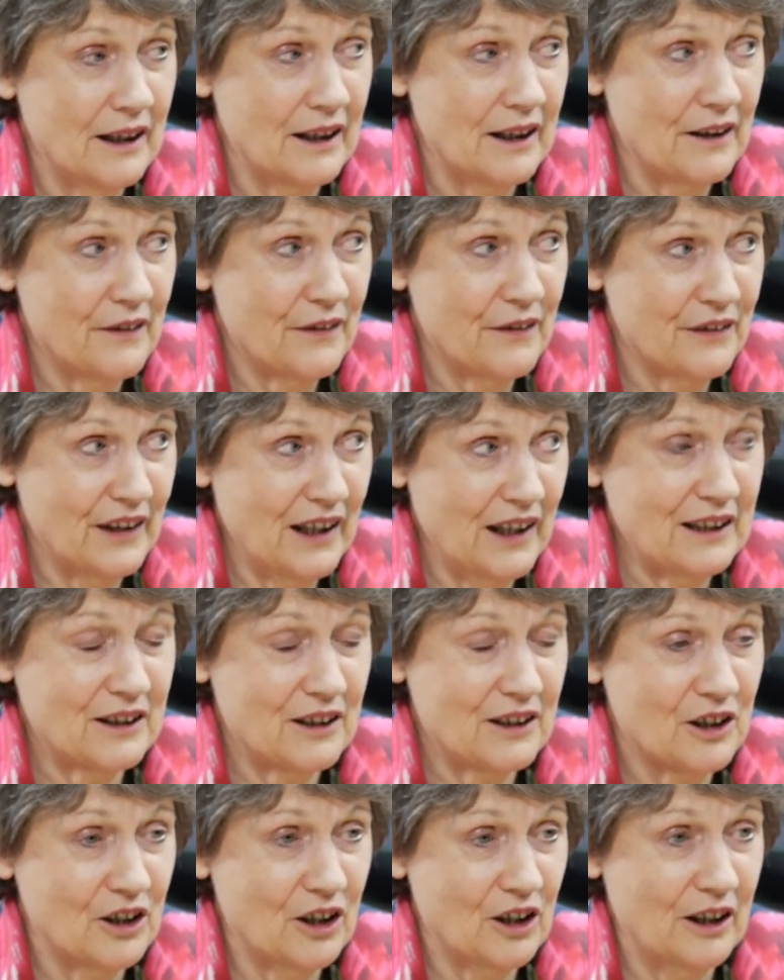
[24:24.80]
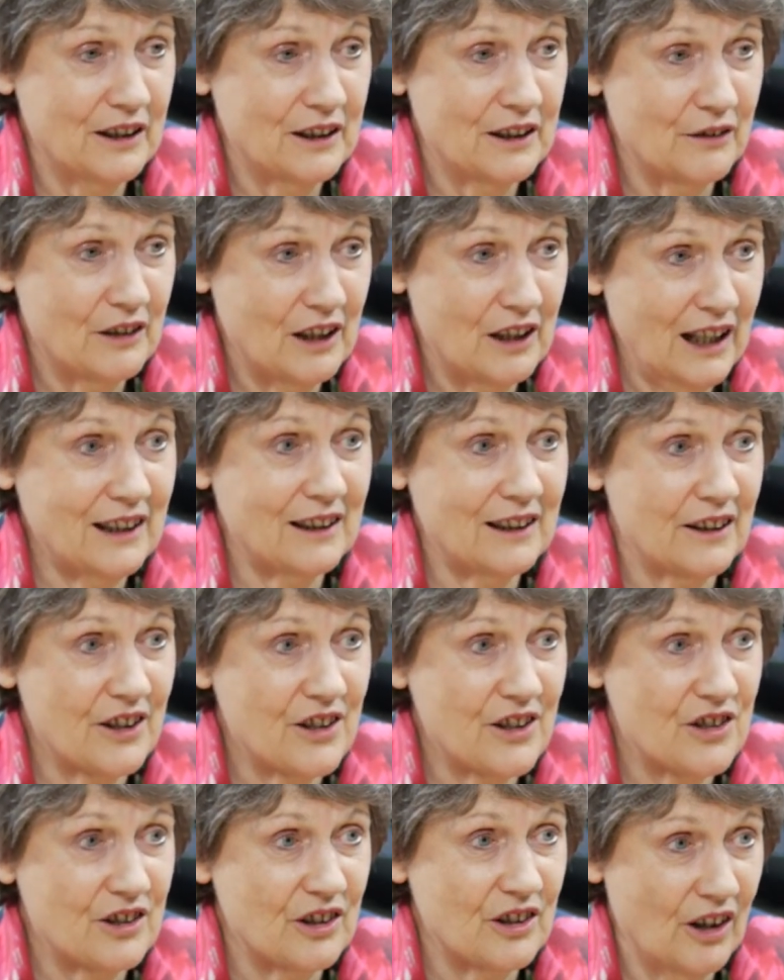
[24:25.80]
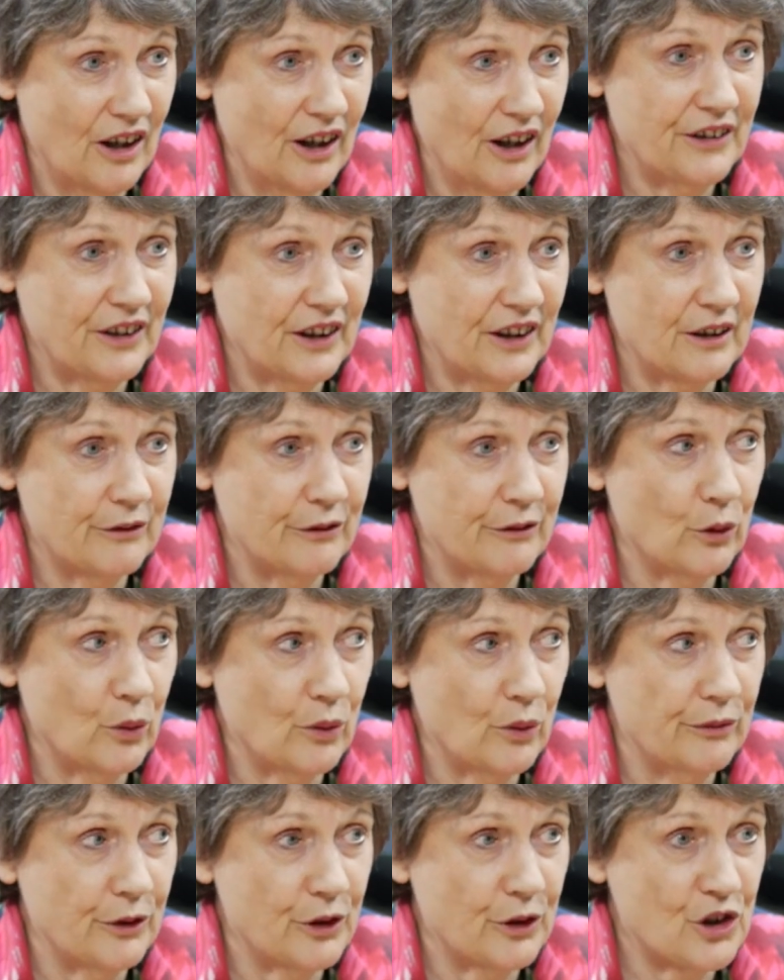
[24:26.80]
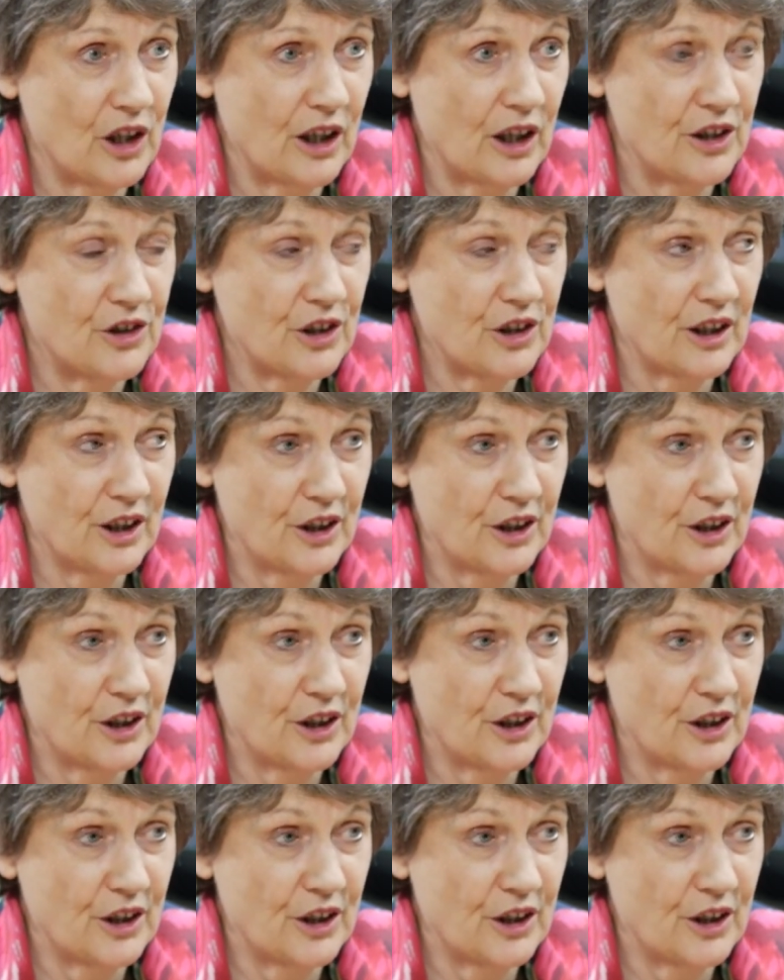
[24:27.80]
uh, that kind of catalyst, I think, for, for change.